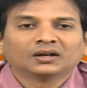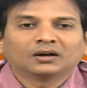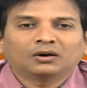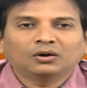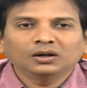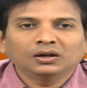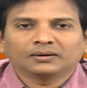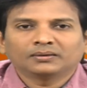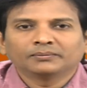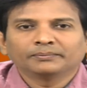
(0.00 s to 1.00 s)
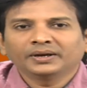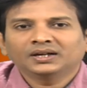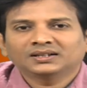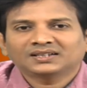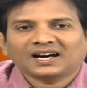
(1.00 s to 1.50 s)
All the big
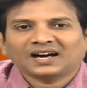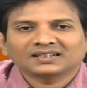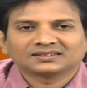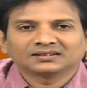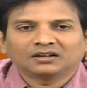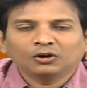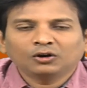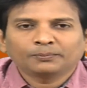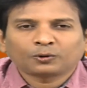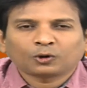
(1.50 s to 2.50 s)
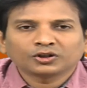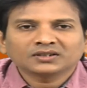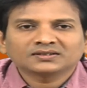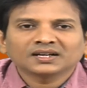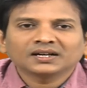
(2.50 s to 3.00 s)
tasks, all the
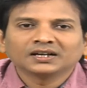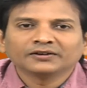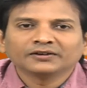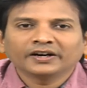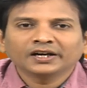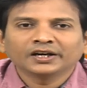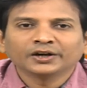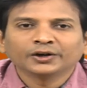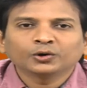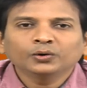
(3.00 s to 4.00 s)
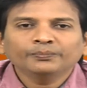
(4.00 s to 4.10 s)
projects are divided into